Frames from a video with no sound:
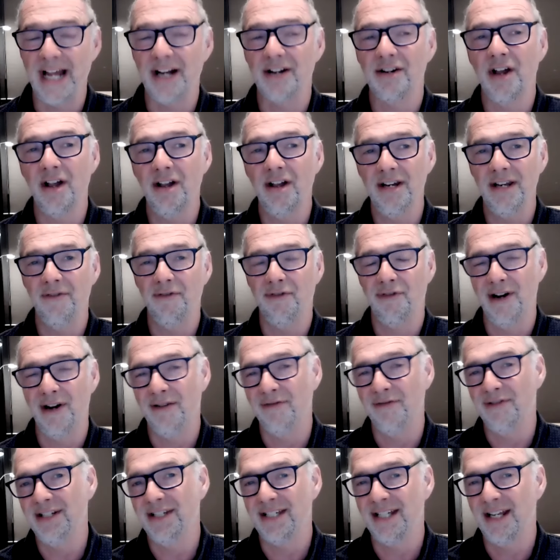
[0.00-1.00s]
Noting for
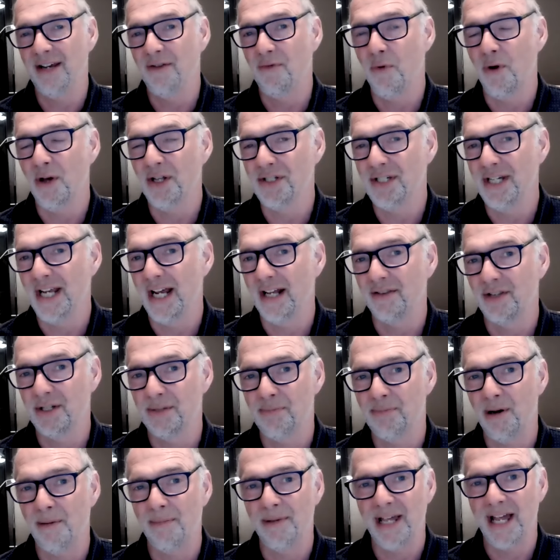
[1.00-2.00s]
every Steve Wozniak, there's
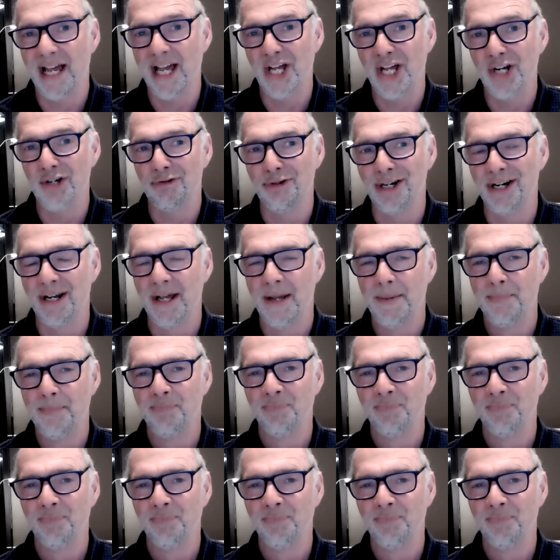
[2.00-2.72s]
probably 100